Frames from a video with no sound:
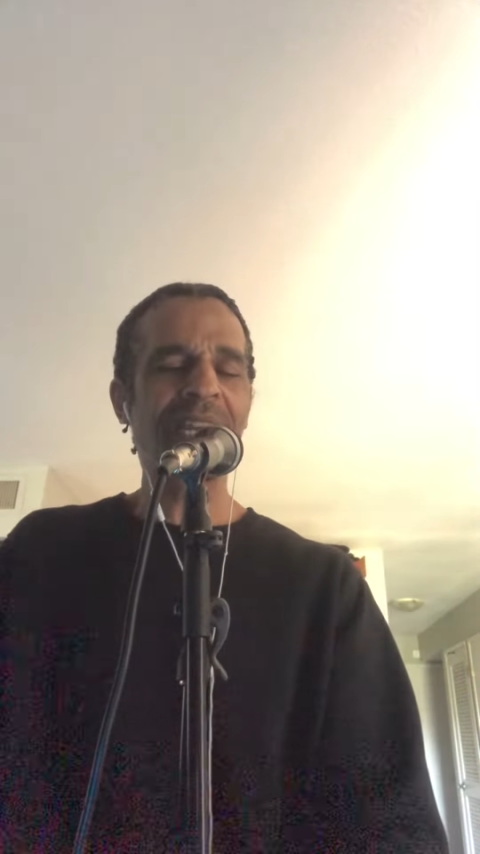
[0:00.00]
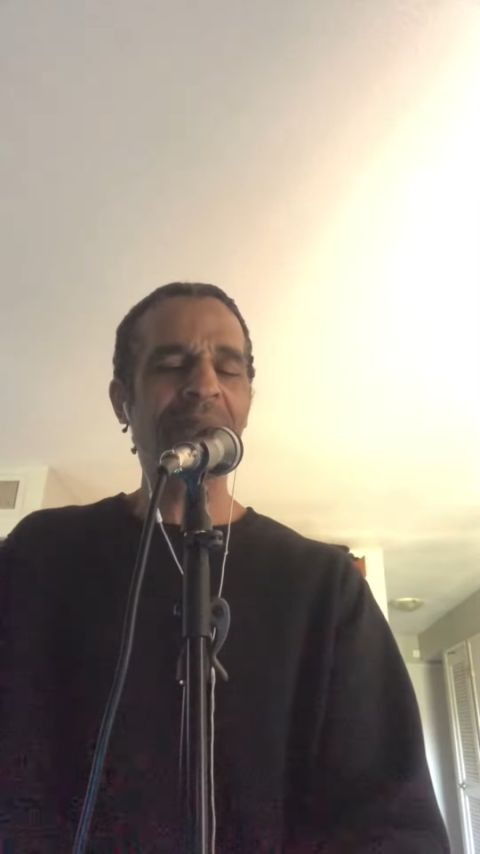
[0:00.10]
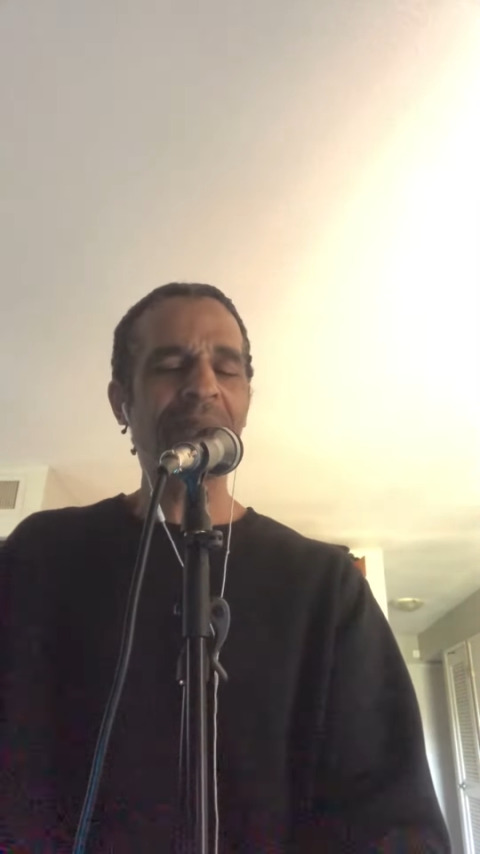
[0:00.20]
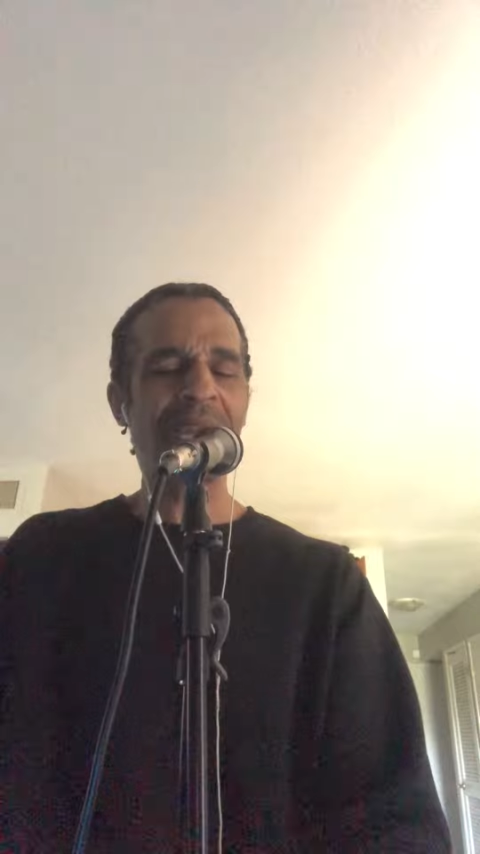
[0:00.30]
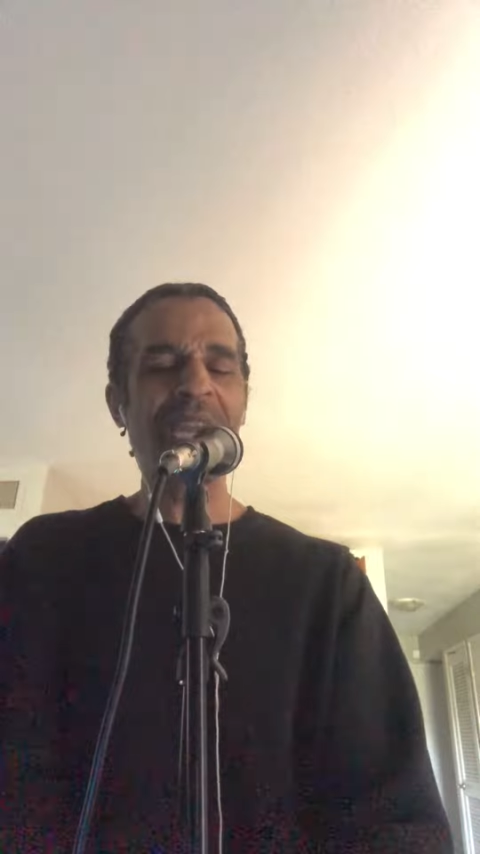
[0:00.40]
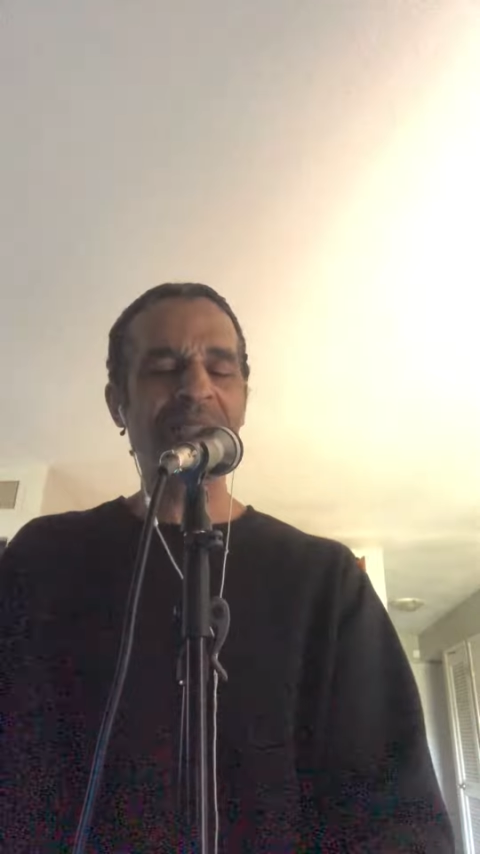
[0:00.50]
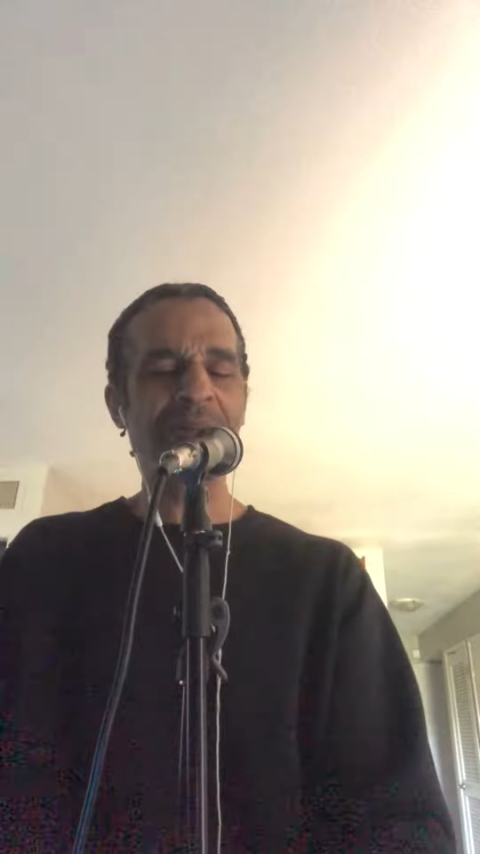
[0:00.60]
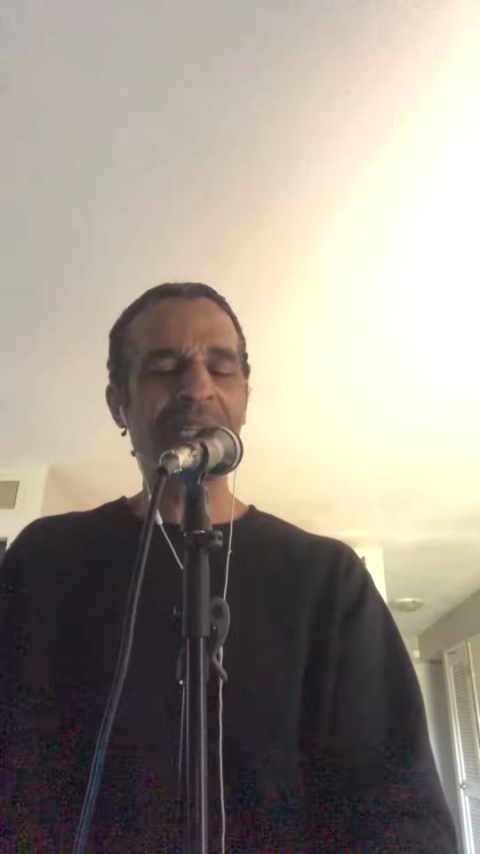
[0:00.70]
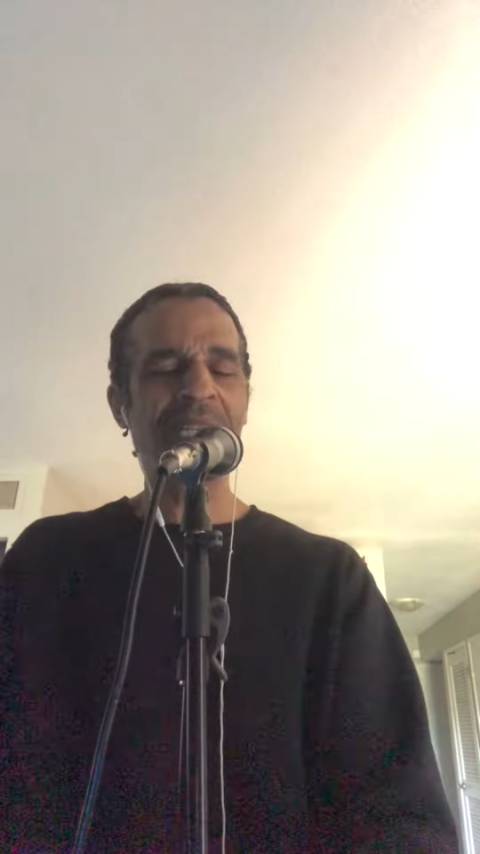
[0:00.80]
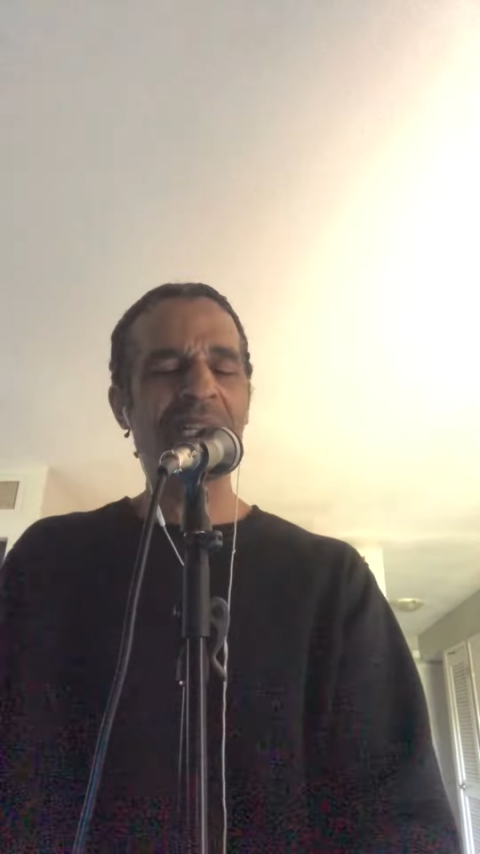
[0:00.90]
makes
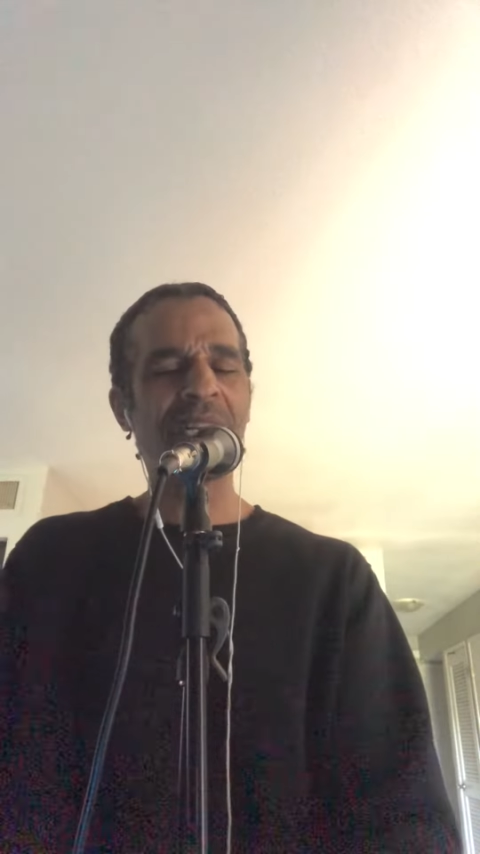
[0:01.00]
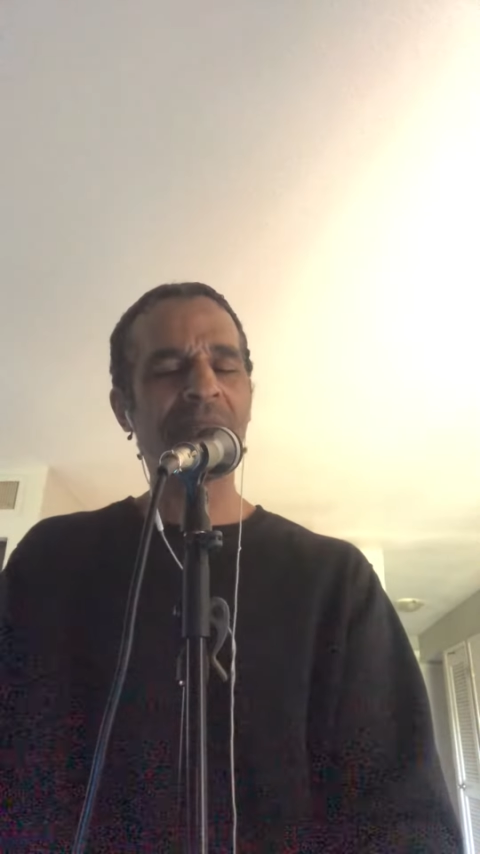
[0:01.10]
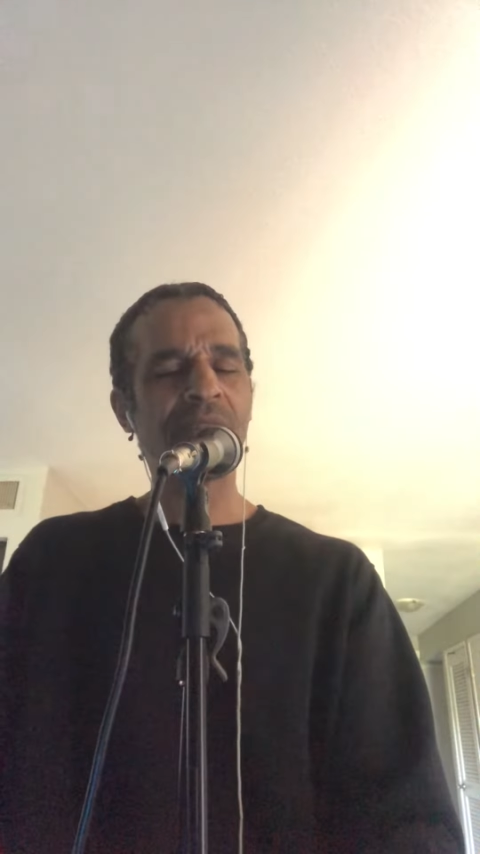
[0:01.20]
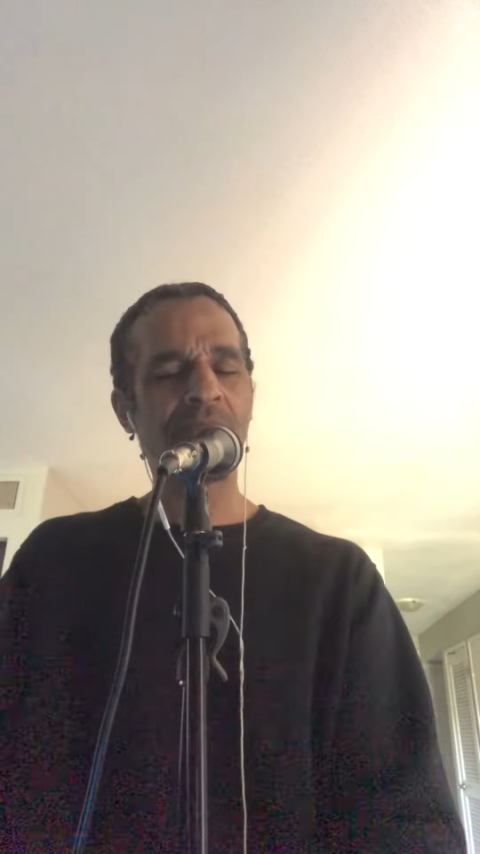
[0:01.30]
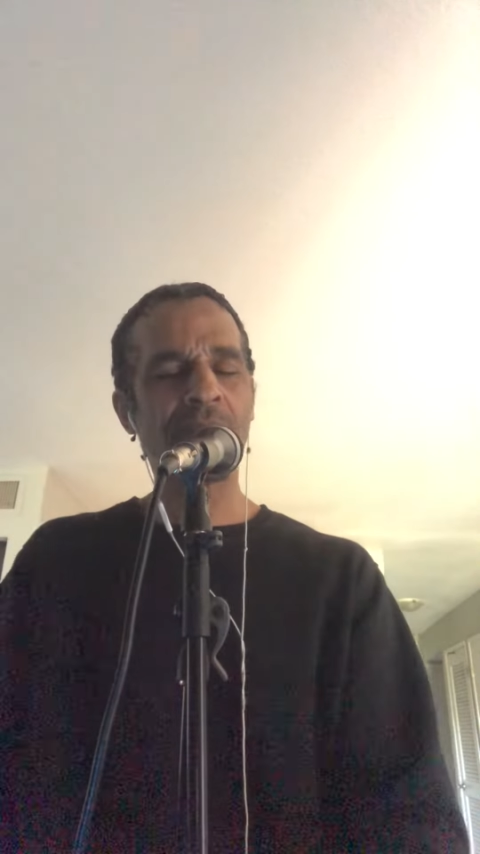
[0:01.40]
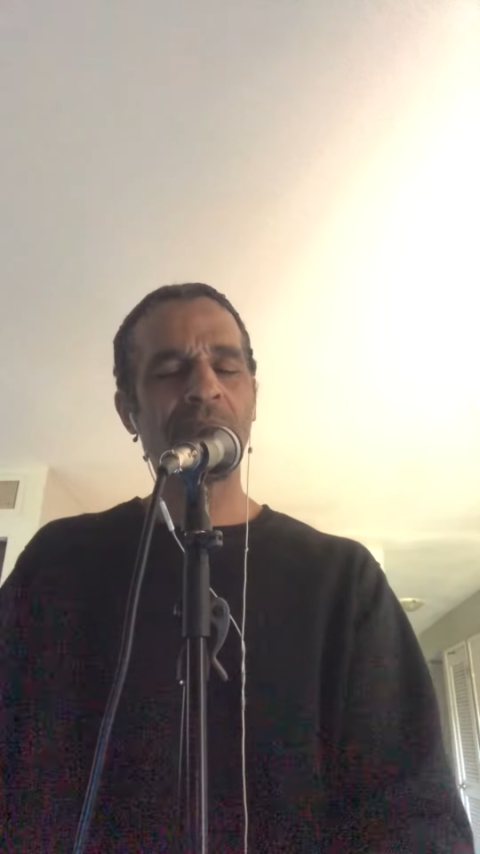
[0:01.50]
me love you,